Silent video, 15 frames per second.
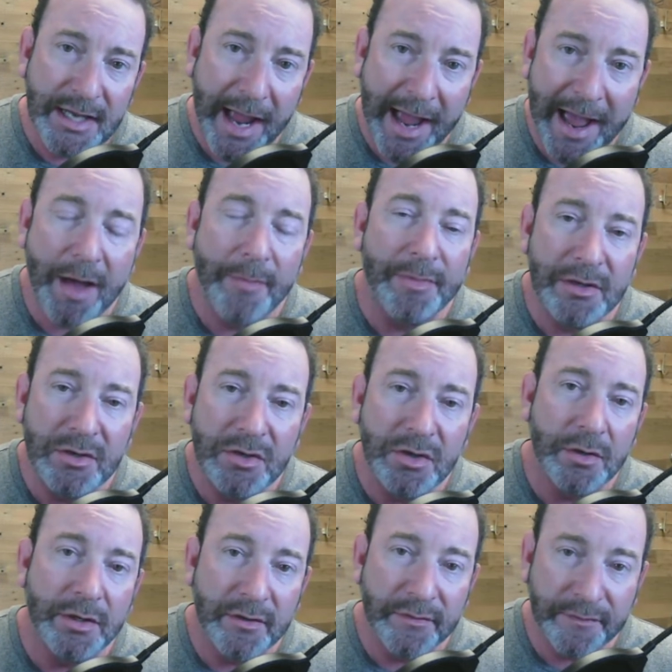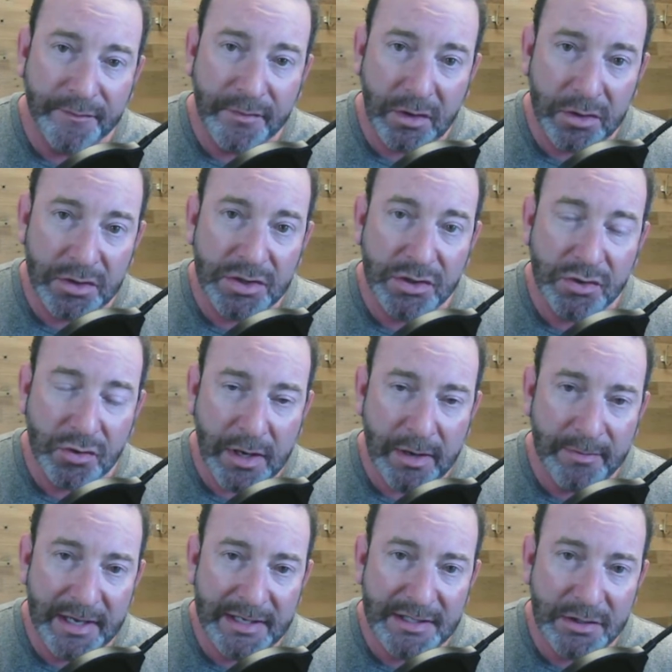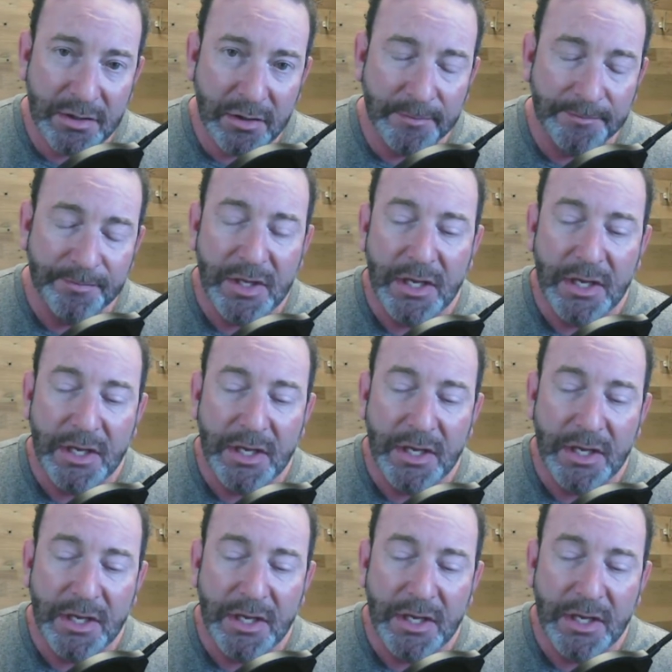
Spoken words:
happen during the first trimester,